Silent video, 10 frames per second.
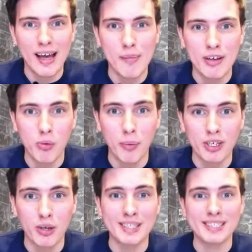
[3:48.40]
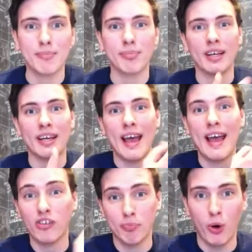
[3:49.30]
is what we do. We simply
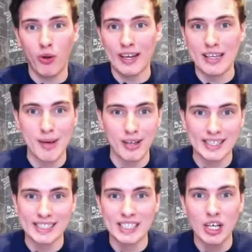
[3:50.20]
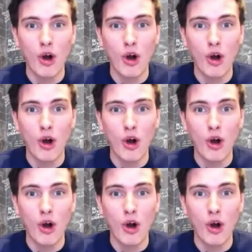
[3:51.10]
export that email list,